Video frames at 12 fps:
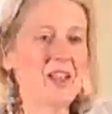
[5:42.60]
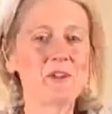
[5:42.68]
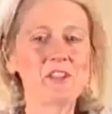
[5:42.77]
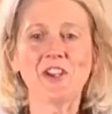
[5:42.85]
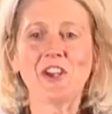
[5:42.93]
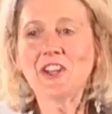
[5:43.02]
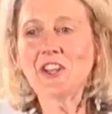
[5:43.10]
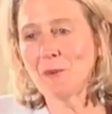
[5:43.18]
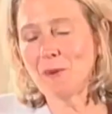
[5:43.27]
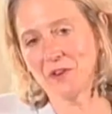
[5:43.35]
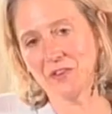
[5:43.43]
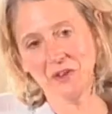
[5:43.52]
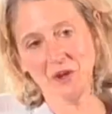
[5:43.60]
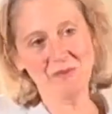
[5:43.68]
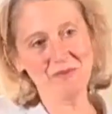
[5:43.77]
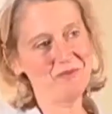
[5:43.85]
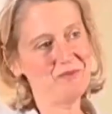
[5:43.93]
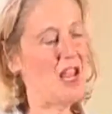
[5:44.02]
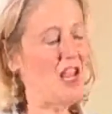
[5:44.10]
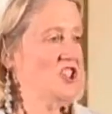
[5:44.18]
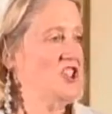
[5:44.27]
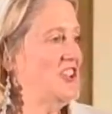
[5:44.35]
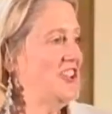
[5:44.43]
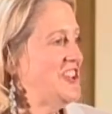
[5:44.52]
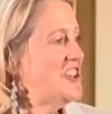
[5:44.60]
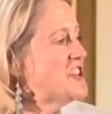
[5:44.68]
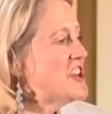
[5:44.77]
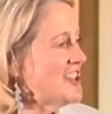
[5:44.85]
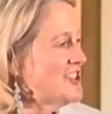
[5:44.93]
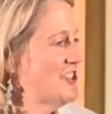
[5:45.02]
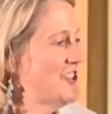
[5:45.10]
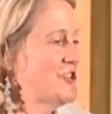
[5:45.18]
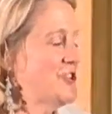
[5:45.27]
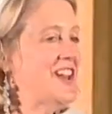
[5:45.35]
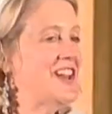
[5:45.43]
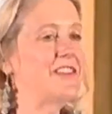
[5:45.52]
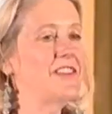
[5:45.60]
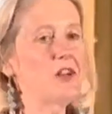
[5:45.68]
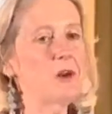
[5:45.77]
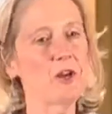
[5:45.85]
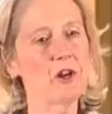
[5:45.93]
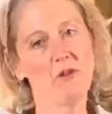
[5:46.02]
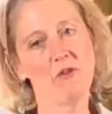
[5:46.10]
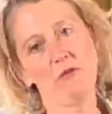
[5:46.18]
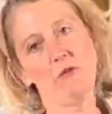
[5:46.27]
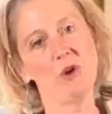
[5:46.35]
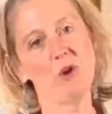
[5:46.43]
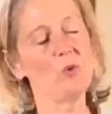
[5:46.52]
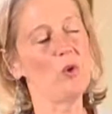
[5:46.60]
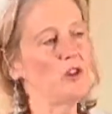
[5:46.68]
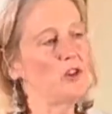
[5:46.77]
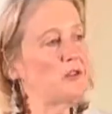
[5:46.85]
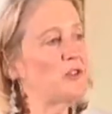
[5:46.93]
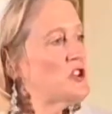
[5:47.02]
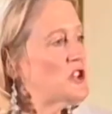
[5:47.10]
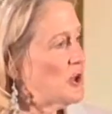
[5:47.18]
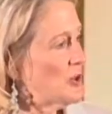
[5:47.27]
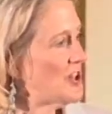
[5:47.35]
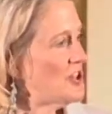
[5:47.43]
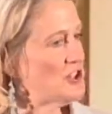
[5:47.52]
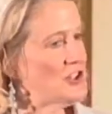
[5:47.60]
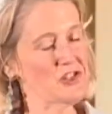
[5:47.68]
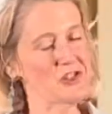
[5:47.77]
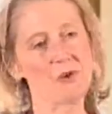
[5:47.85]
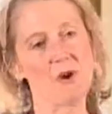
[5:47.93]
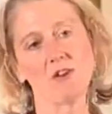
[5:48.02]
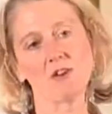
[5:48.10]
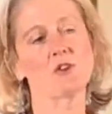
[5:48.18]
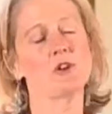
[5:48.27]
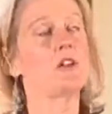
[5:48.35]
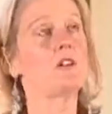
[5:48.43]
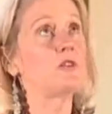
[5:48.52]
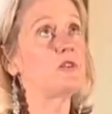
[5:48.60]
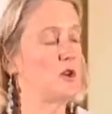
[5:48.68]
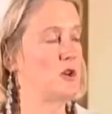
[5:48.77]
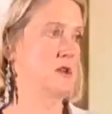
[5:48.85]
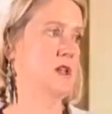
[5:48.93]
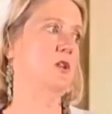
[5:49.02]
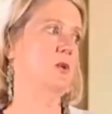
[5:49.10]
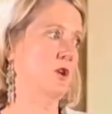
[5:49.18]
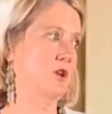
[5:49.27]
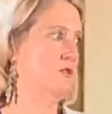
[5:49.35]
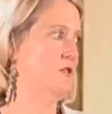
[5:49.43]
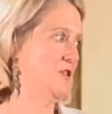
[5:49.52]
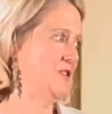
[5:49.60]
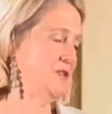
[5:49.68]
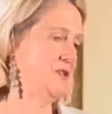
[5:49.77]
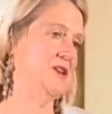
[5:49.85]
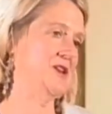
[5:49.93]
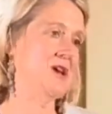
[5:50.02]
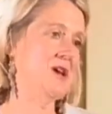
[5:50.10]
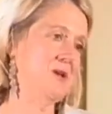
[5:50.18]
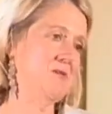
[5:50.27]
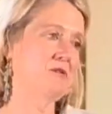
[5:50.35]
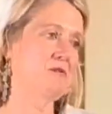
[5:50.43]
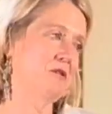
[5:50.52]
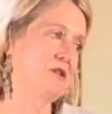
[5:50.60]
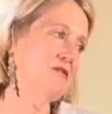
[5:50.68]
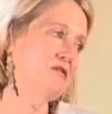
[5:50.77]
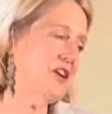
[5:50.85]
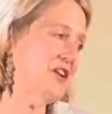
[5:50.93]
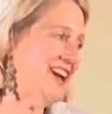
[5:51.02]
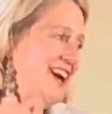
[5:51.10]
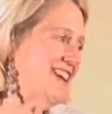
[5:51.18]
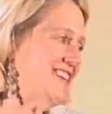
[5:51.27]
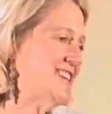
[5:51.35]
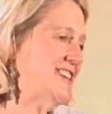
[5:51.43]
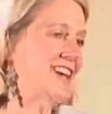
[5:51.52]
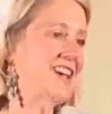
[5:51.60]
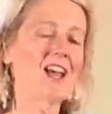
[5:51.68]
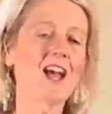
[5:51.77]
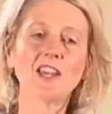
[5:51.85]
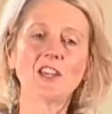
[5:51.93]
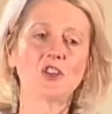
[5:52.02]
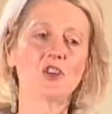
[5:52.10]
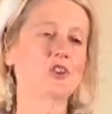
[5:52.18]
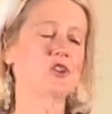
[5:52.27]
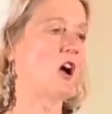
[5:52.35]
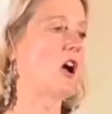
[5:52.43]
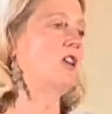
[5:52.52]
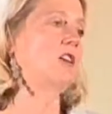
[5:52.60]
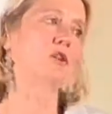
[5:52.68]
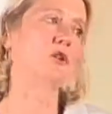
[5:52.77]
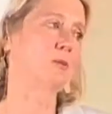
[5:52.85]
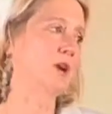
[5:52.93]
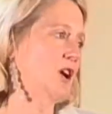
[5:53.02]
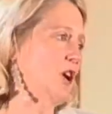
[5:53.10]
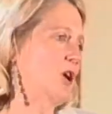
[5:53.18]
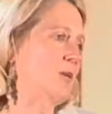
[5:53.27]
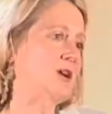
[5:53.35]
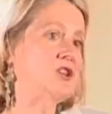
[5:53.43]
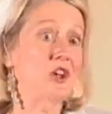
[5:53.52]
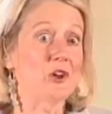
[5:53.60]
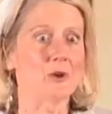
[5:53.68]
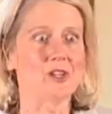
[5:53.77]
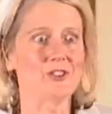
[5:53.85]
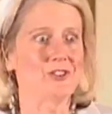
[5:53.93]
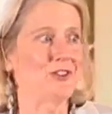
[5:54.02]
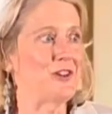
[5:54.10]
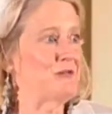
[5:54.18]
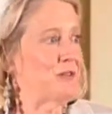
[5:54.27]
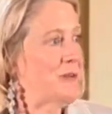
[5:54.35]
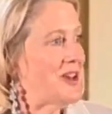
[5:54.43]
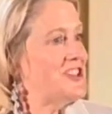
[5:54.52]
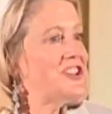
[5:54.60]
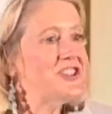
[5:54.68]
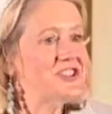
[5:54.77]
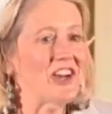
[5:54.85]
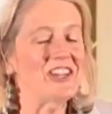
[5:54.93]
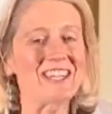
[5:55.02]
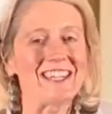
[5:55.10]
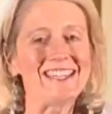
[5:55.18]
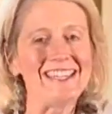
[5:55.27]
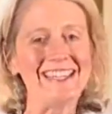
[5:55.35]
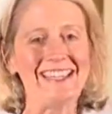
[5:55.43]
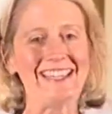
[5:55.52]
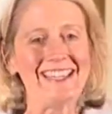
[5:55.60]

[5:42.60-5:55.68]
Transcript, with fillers: Well, I've been talking about some national and international trends and about our four wonderful generations who are transforming the workforce before our very eyes. And I, I encourage all of you to become a generational information junkie